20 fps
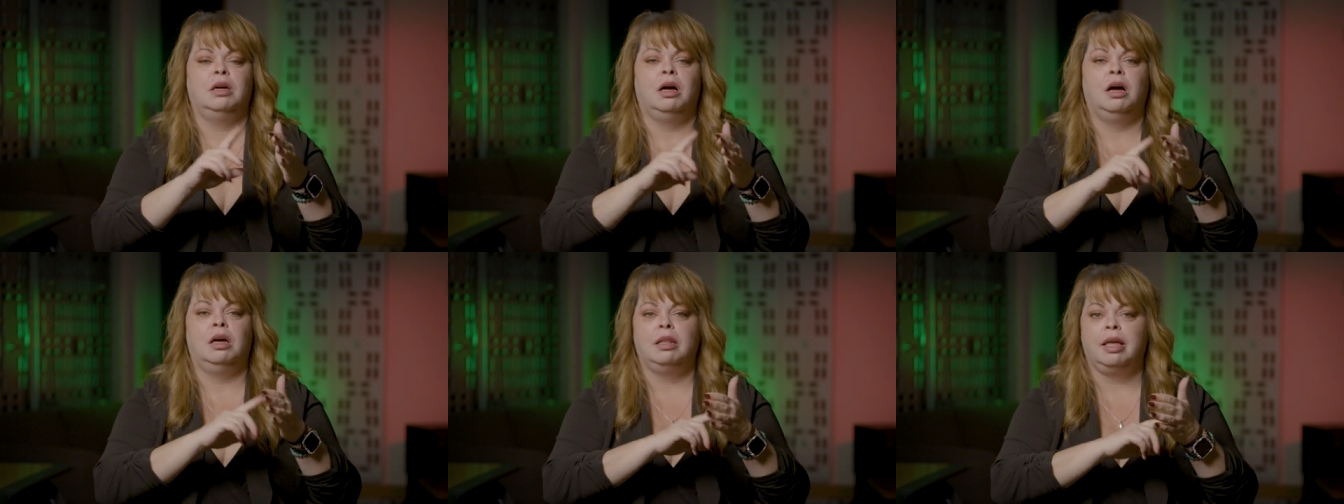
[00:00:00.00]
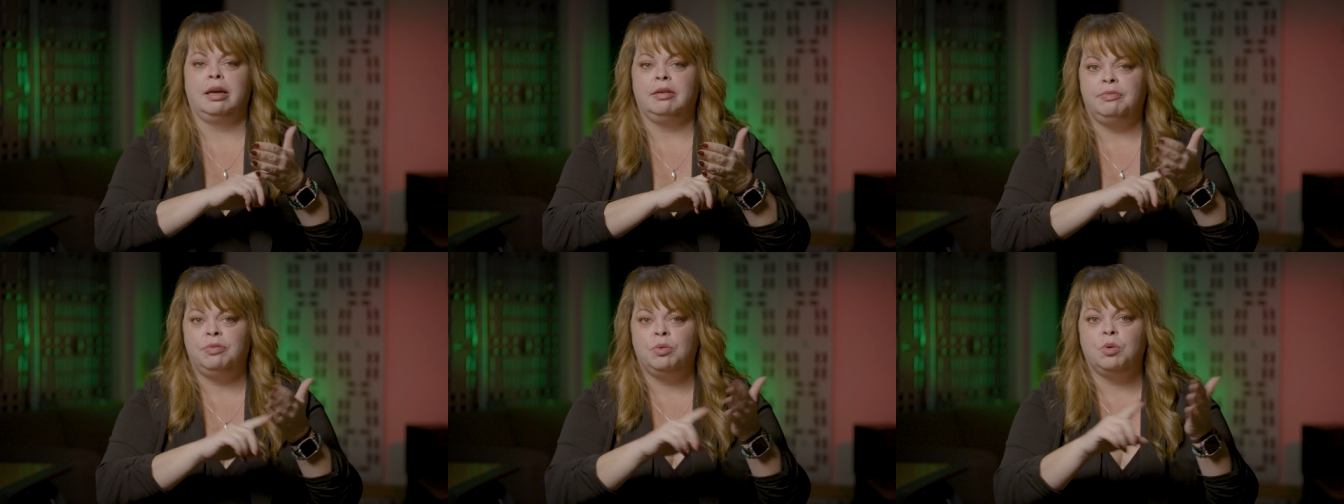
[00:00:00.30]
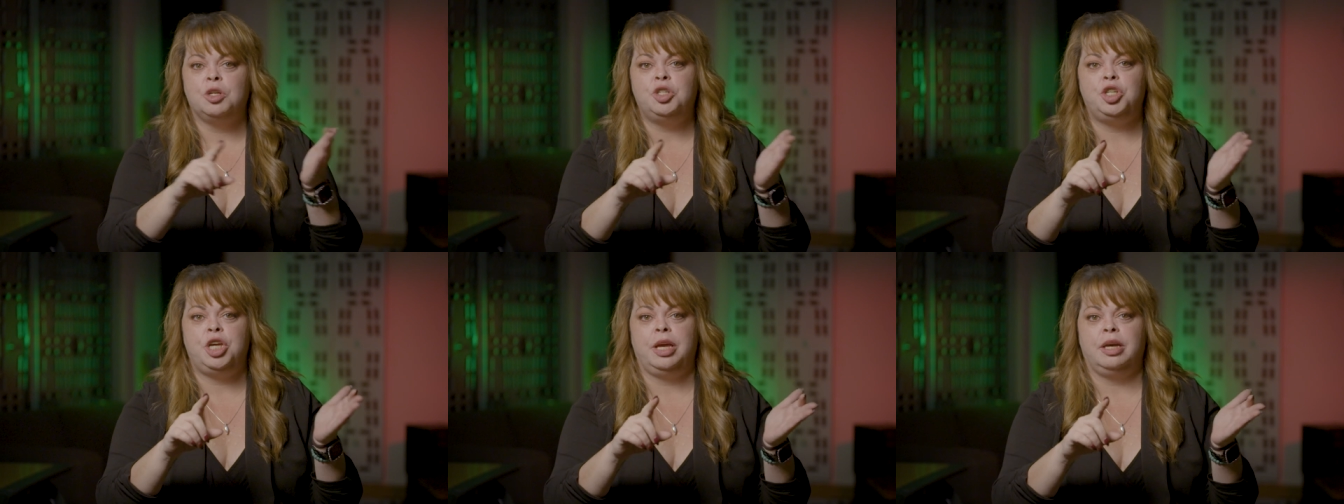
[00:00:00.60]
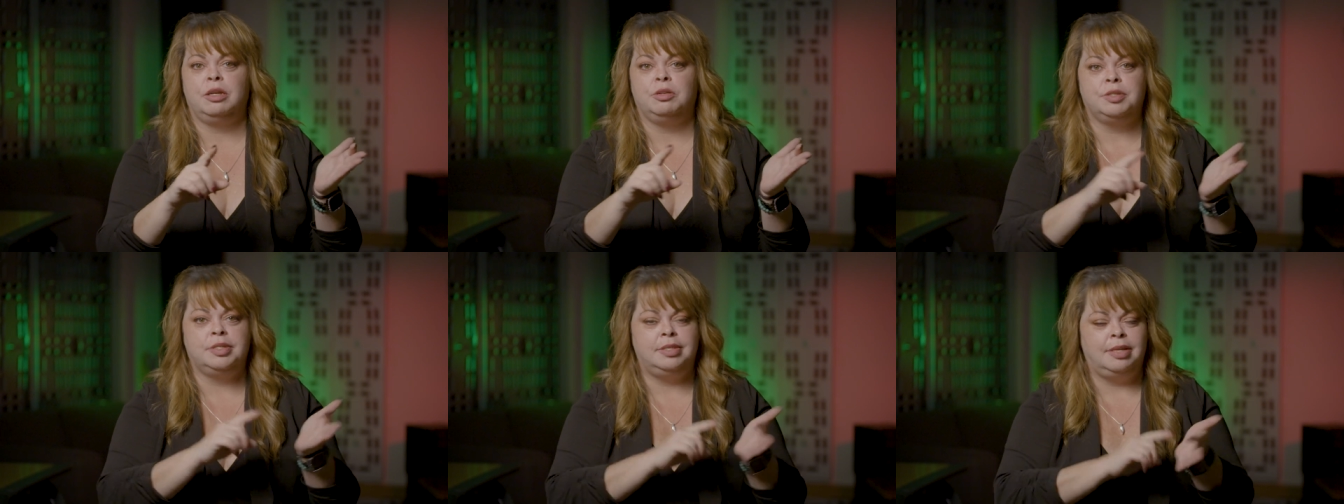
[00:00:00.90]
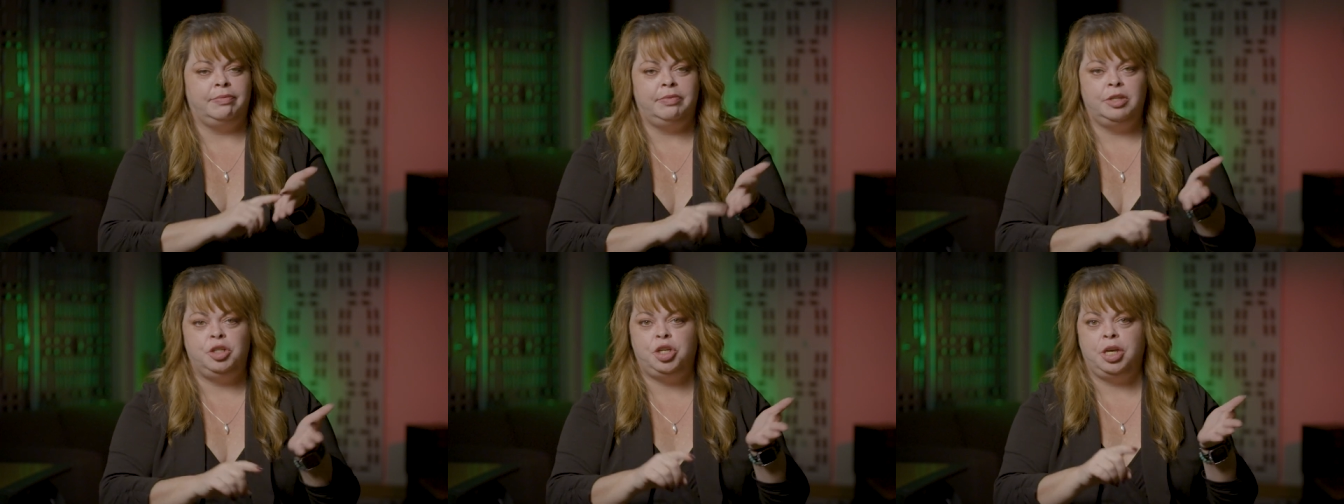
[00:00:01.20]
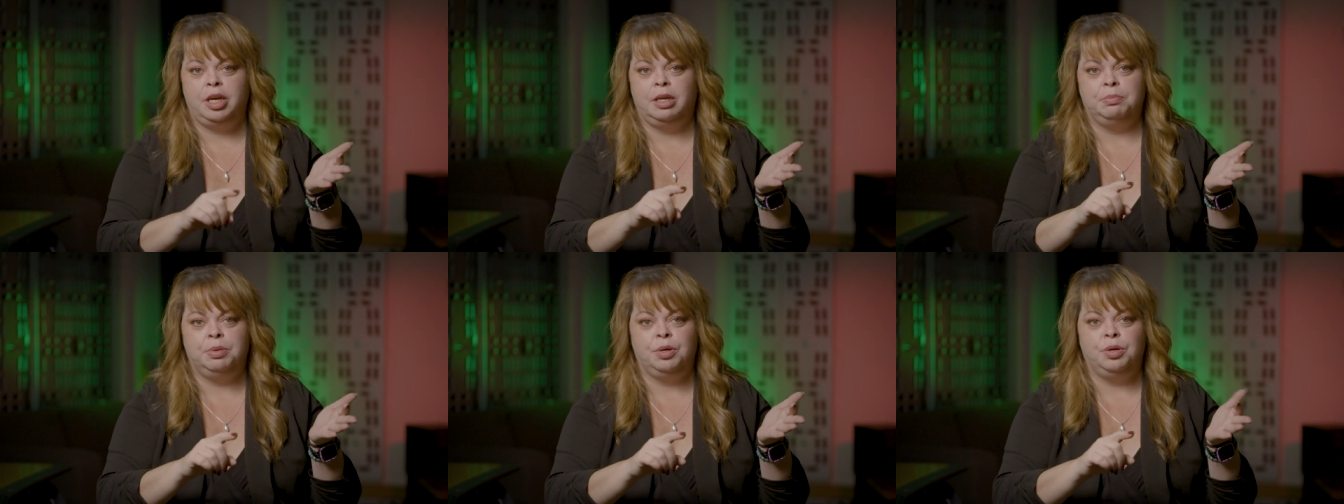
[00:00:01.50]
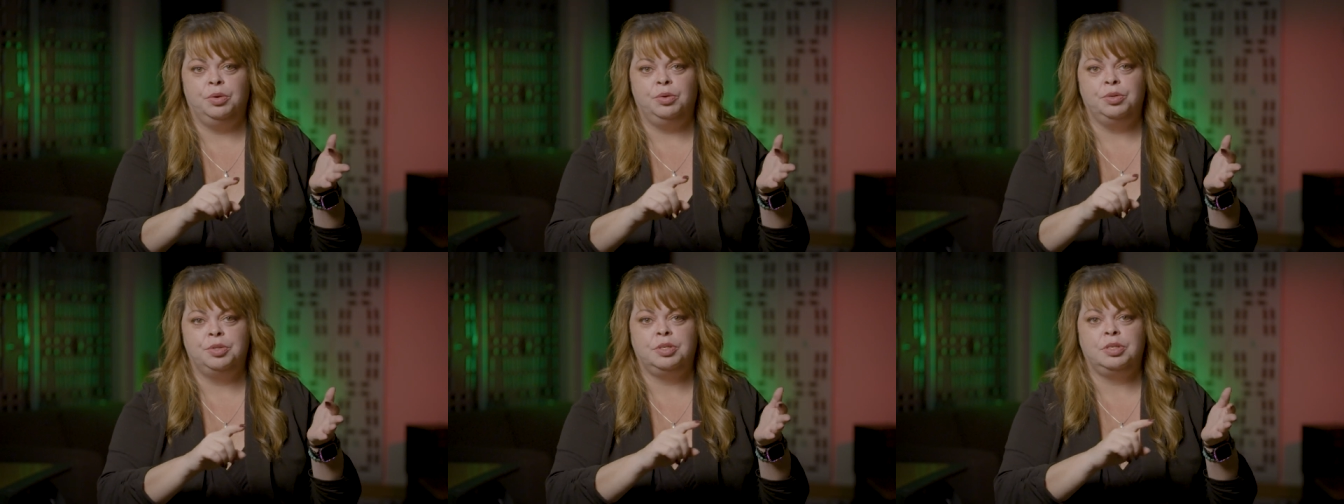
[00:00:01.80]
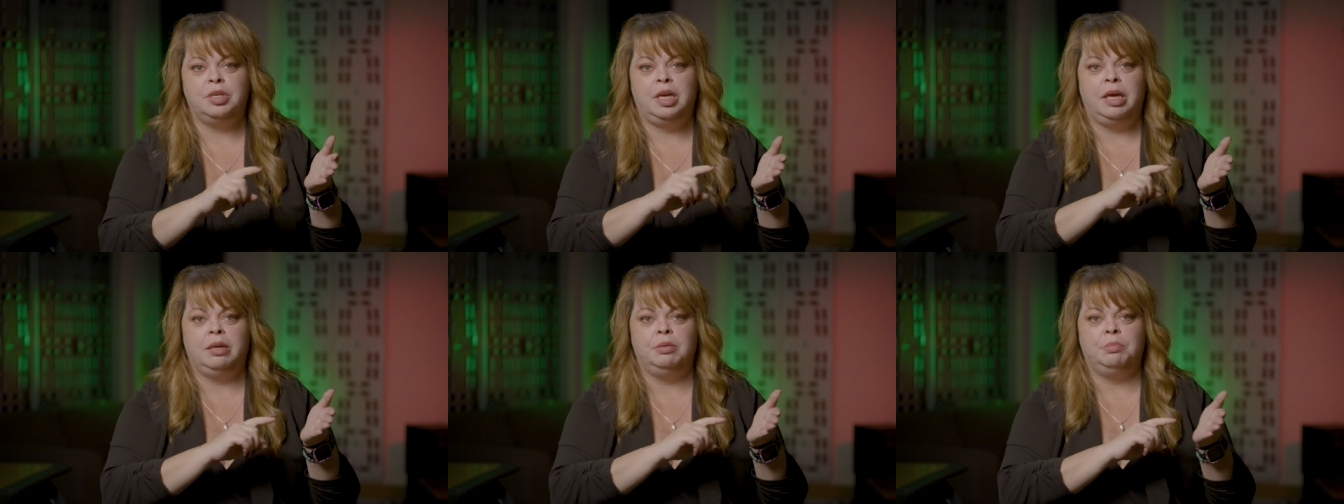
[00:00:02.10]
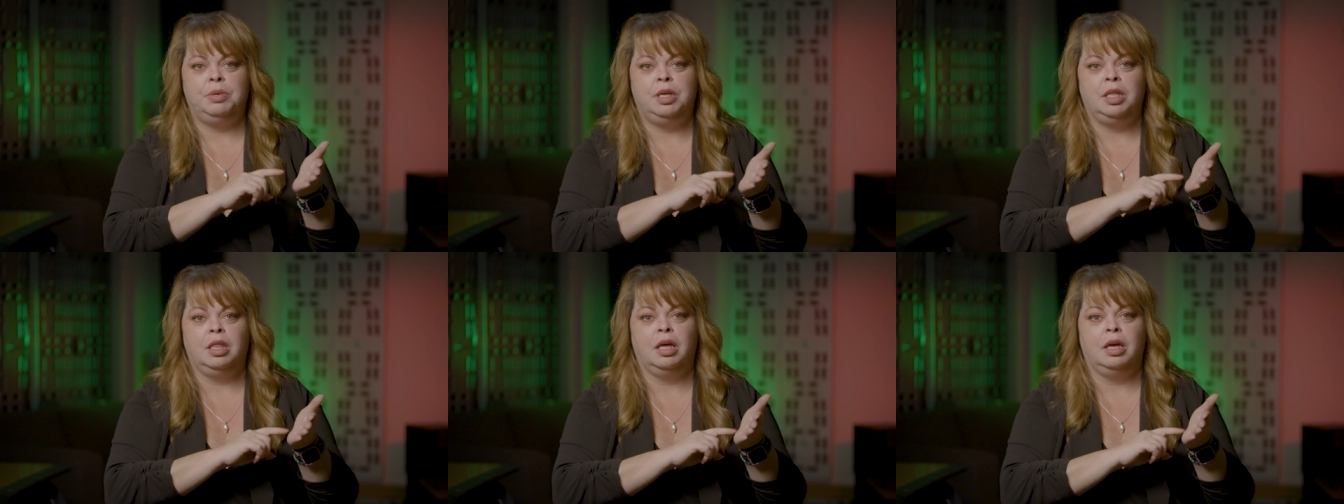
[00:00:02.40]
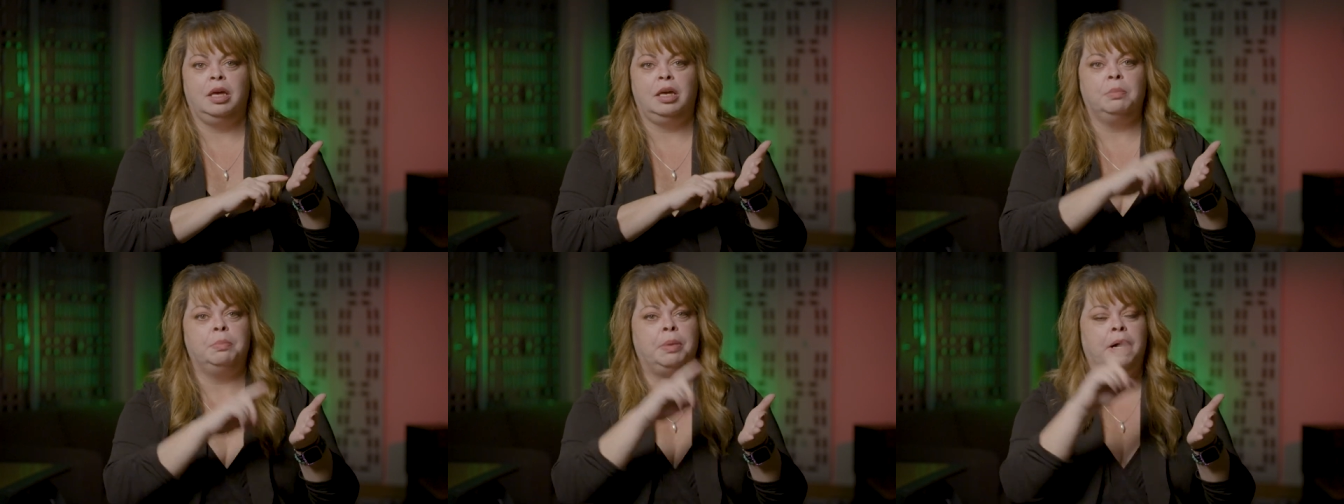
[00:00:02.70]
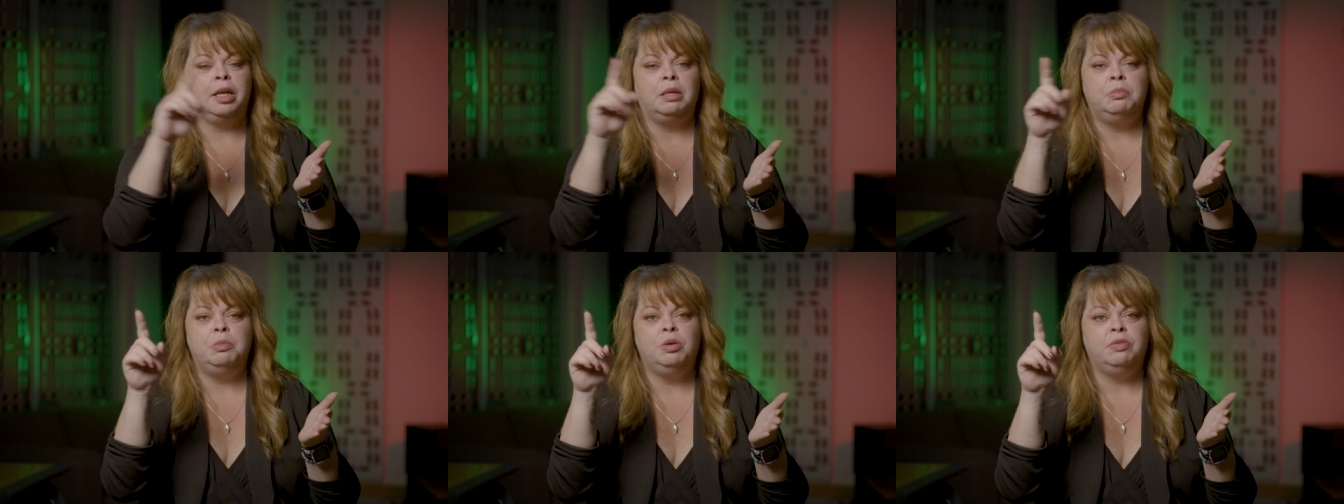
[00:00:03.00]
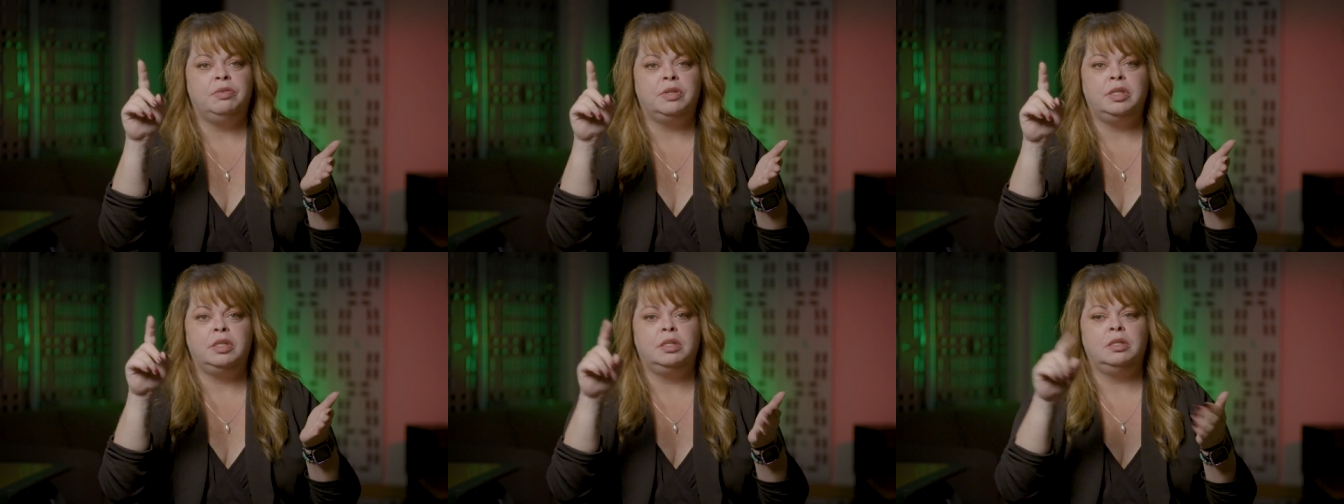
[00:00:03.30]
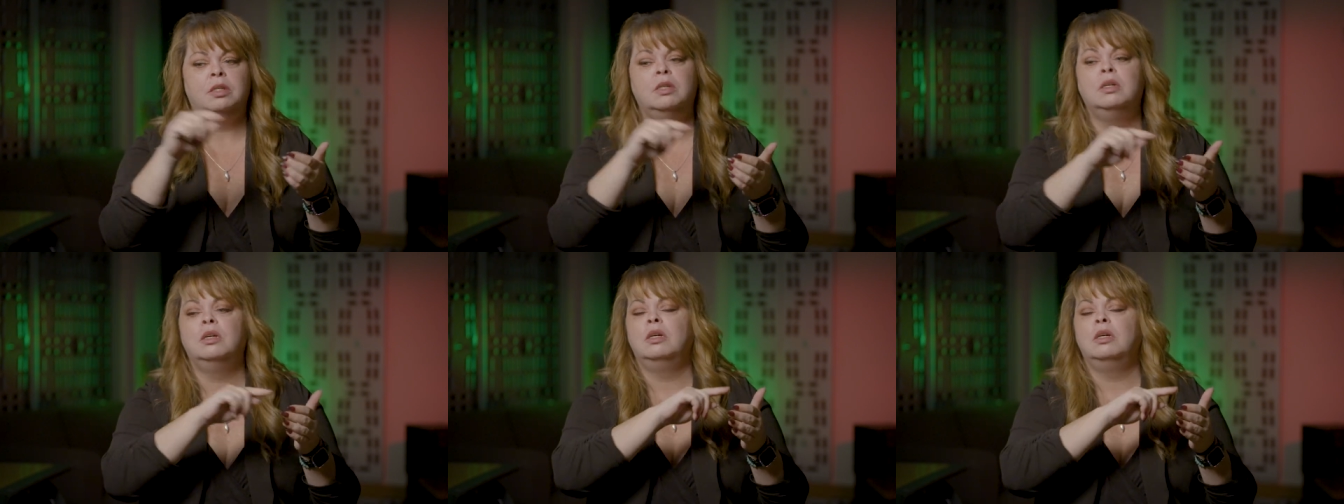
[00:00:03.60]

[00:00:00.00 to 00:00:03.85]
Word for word: on like a 4chan or 7chan post and be like, Baudi Moovan